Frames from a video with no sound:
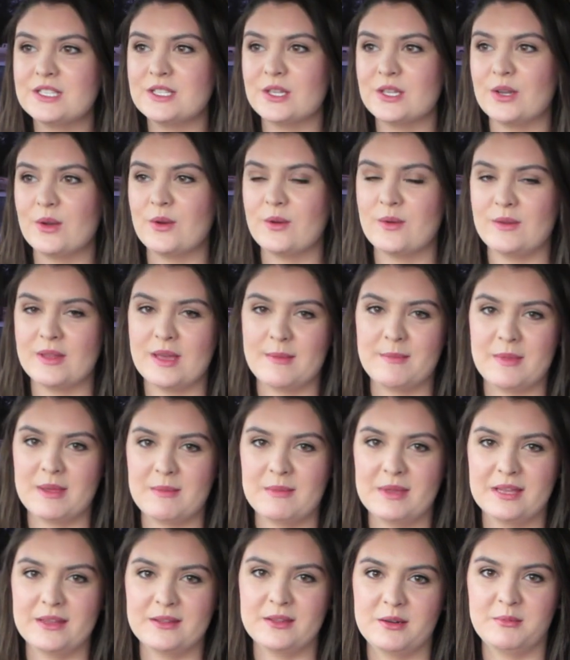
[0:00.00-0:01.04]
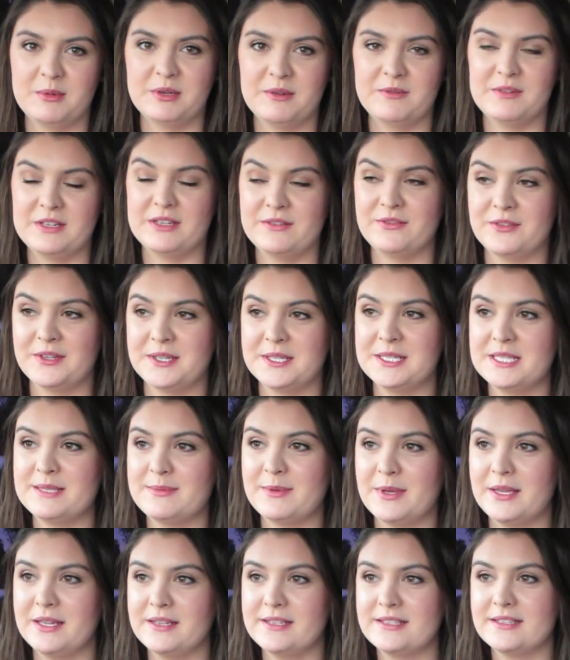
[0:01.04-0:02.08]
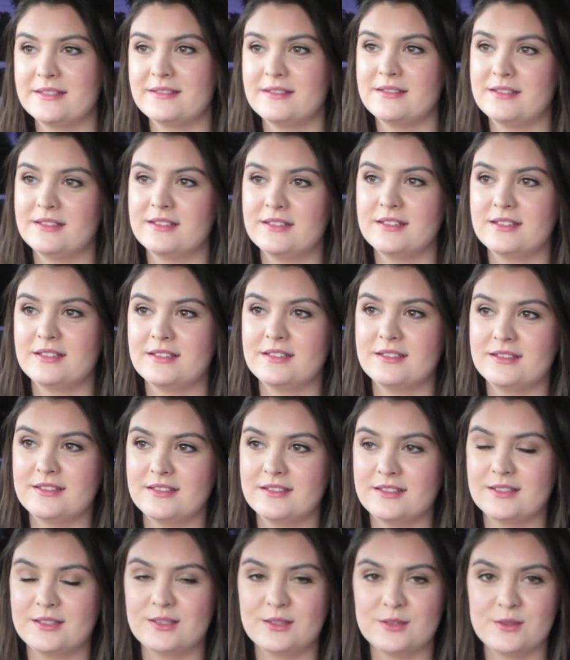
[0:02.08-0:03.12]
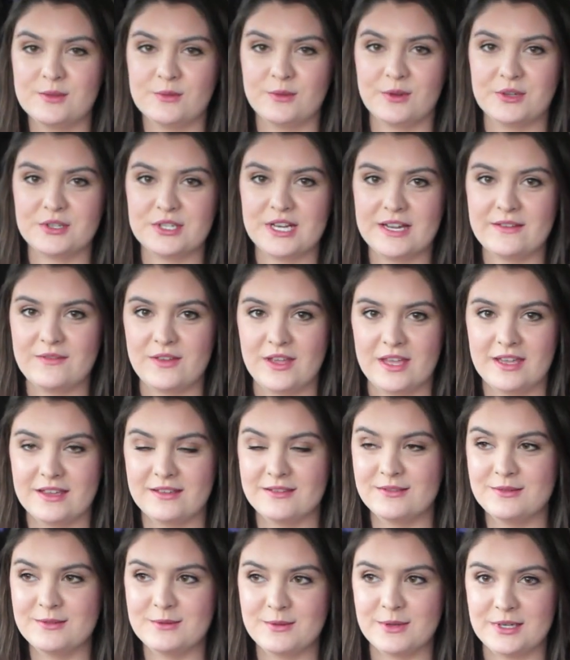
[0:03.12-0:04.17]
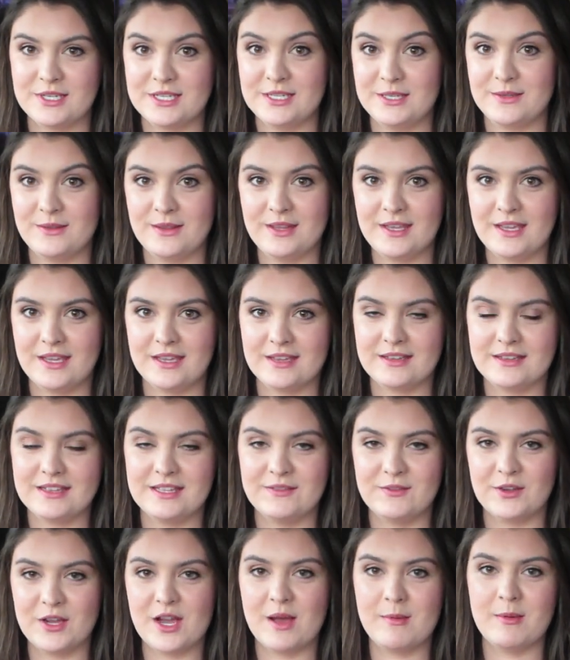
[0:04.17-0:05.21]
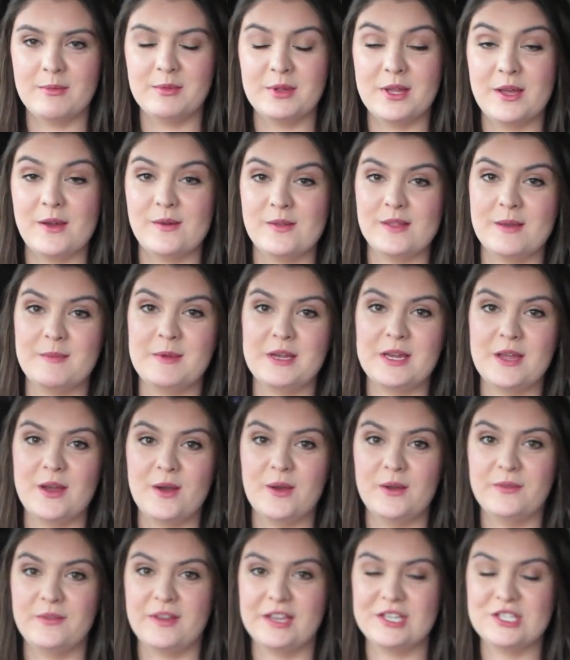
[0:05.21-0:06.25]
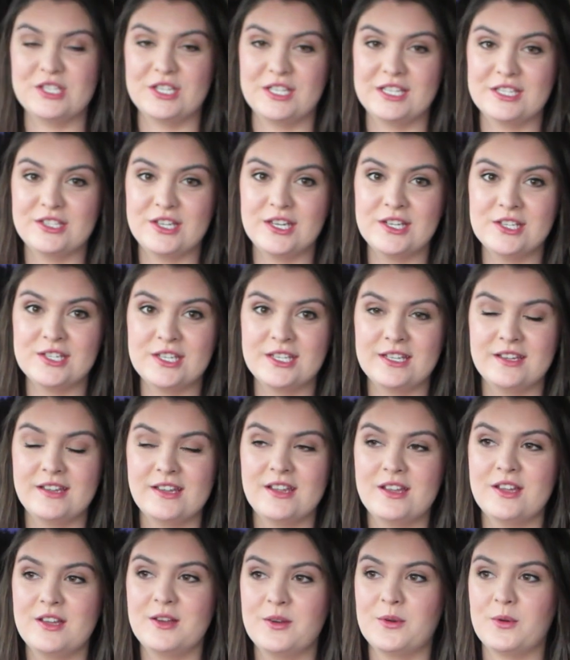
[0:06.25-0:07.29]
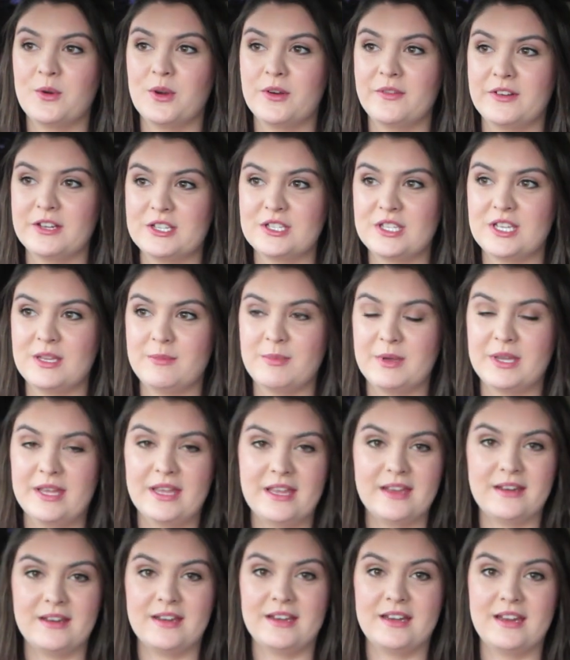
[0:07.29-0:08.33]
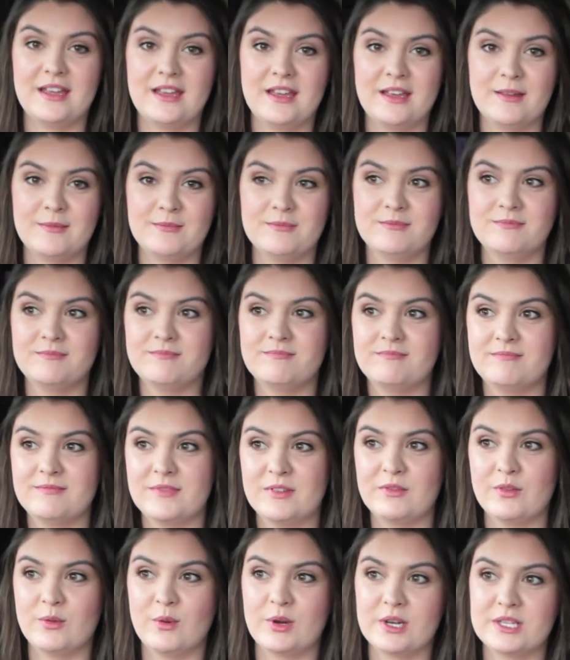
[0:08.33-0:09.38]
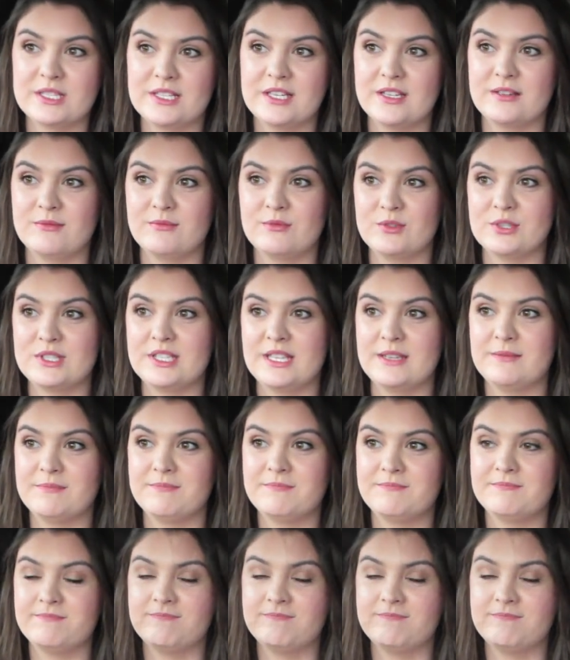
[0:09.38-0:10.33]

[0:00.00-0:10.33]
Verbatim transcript: so that might make a little bit of a difference, but we're driving. What do you think? Leave a comment below and let me know if I should exchange it or if I should keep it, and um, if it works good, we'll see.